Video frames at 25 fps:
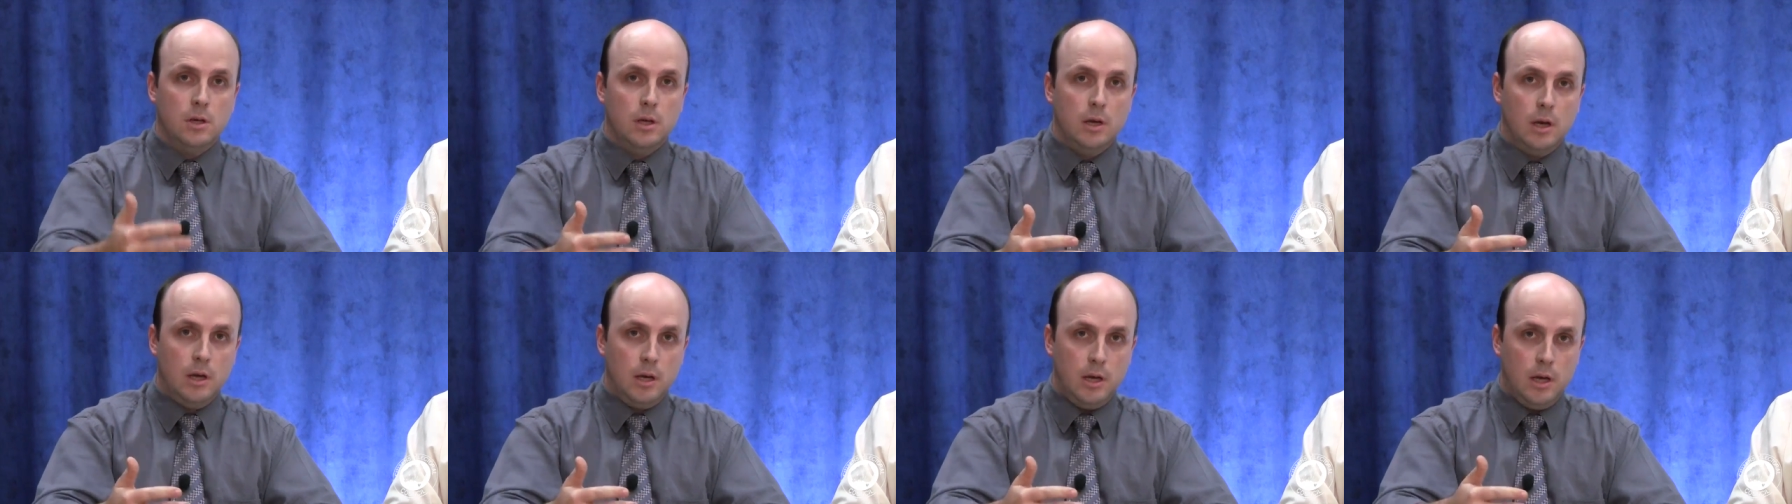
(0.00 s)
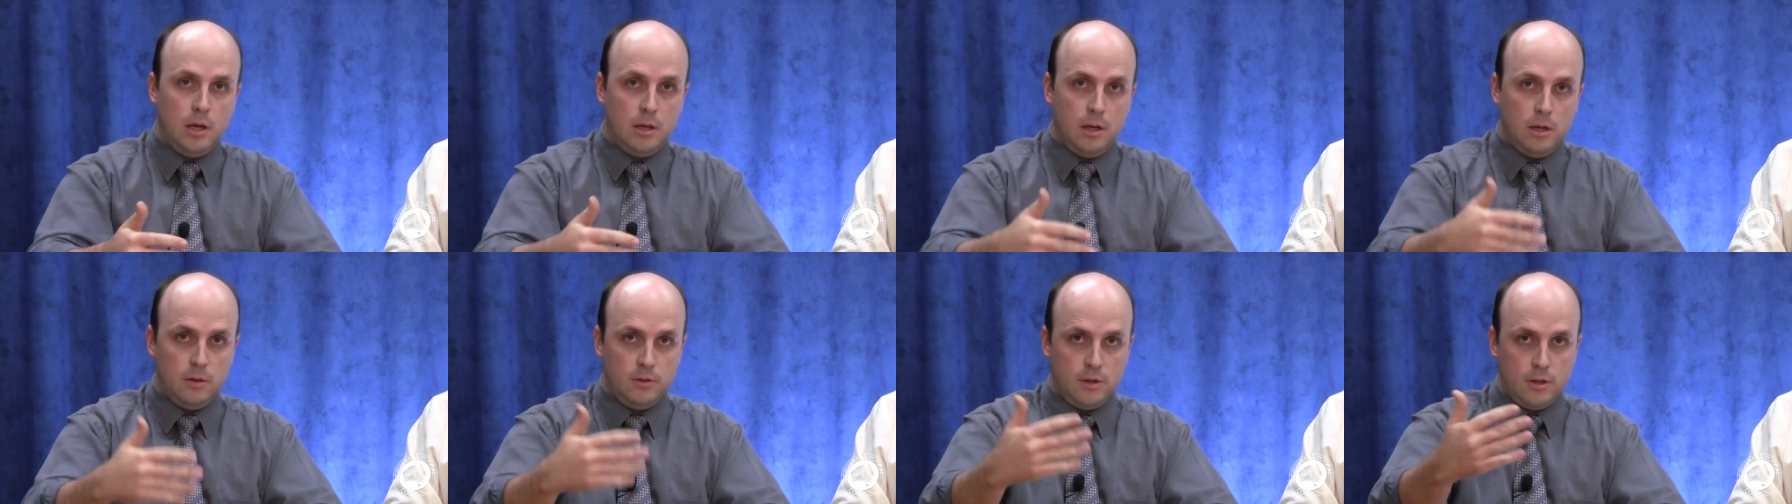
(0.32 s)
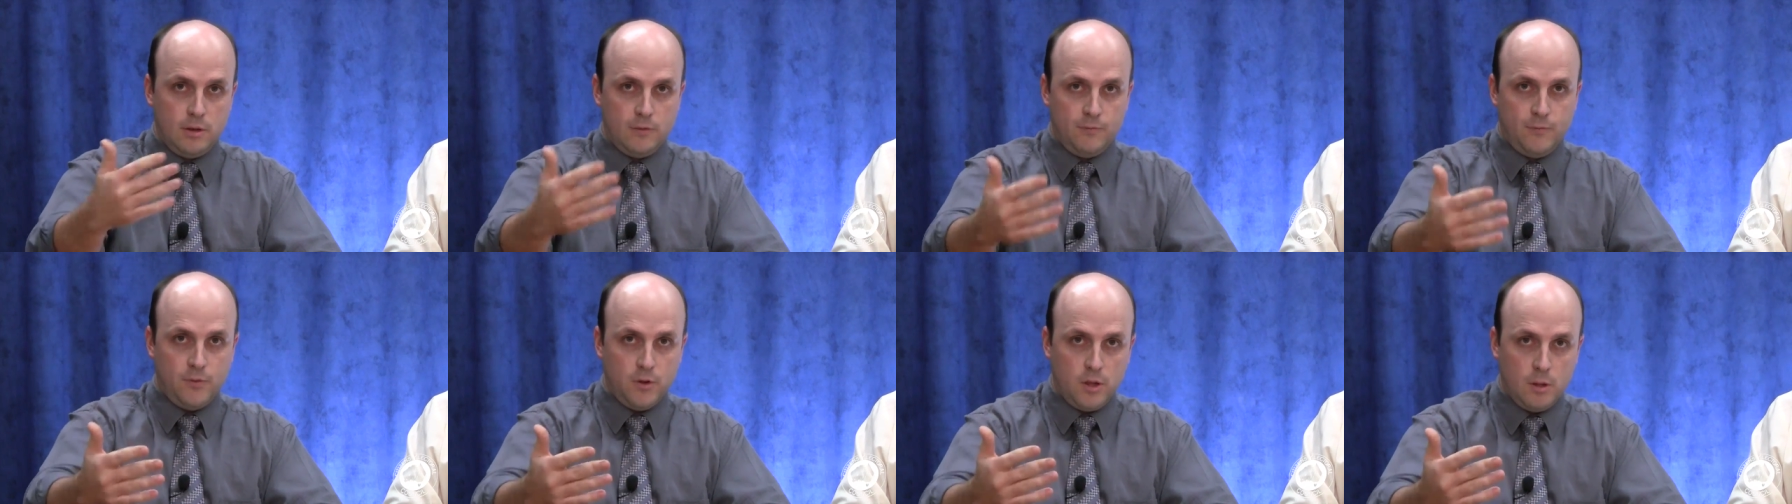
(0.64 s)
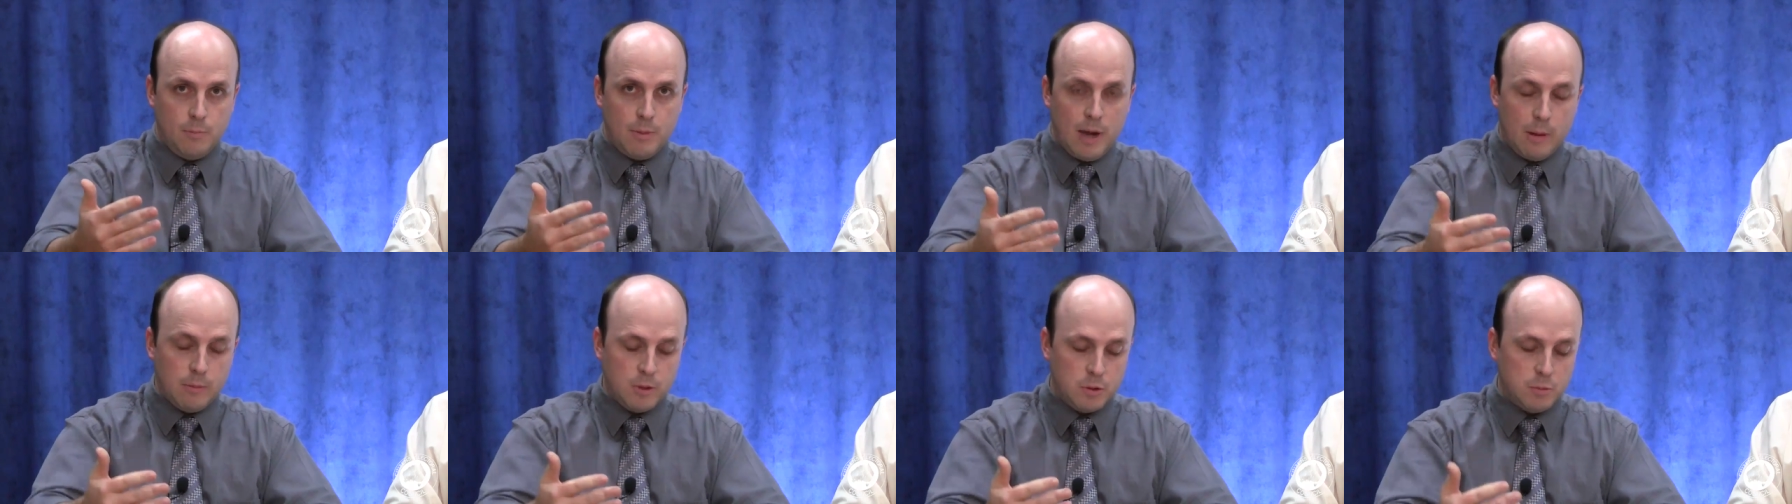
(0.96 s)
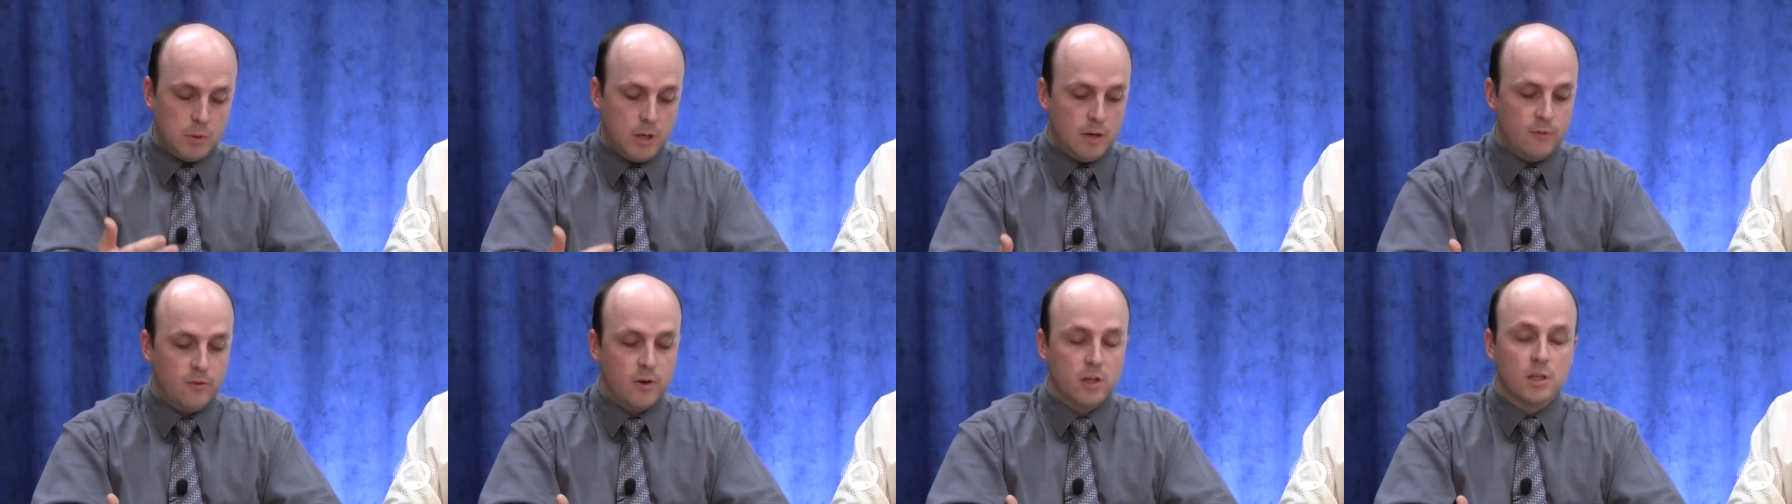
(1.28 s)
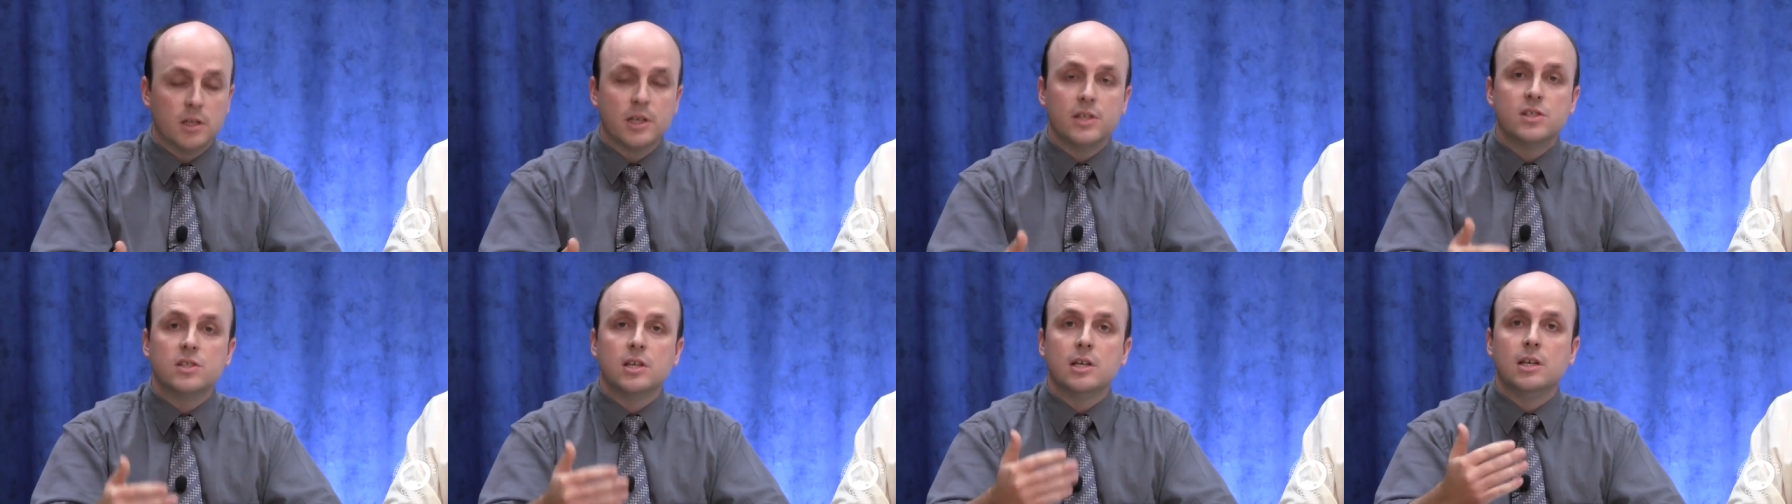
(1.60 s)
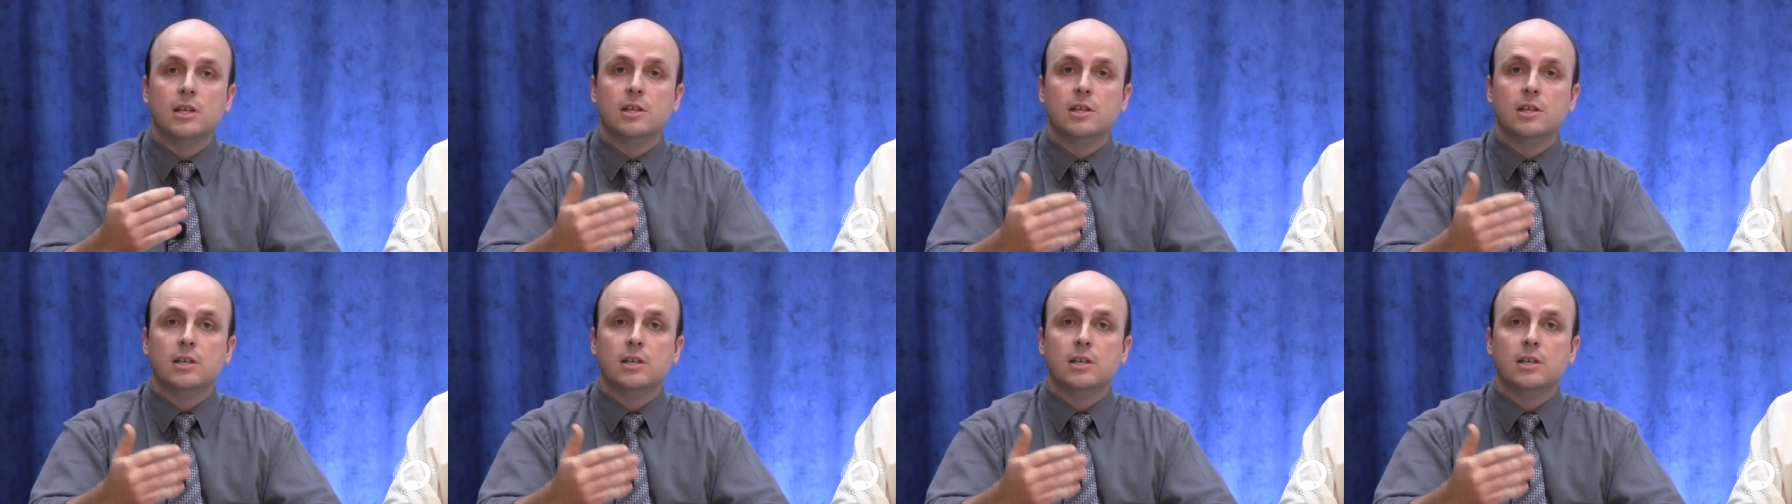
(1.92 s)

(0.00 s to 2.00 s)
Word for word: uh, for the public's benefit at least,